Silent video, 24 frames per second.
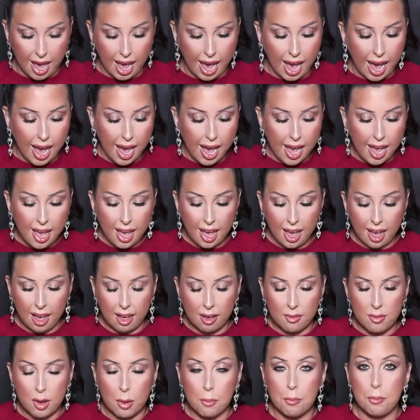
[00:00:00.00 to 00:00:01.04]
I
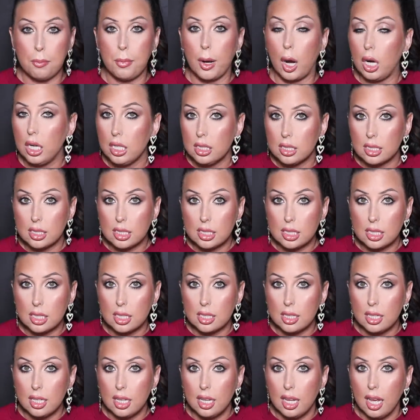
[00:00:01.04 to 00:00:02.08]
have bought
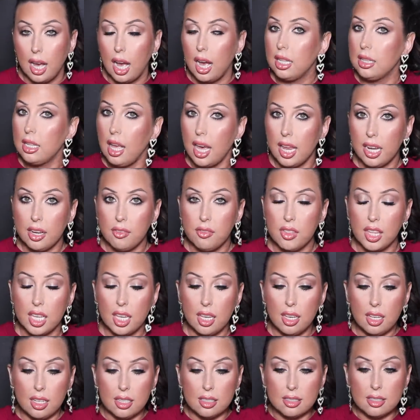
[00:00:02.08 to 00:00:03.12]
a lot of
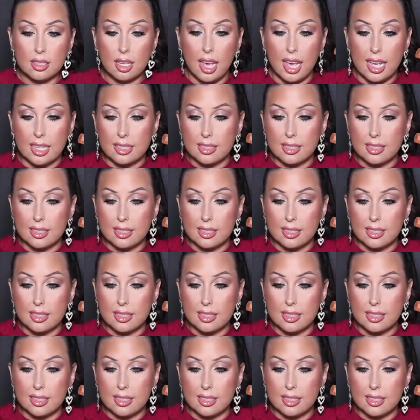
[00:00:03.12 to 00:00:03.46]
these.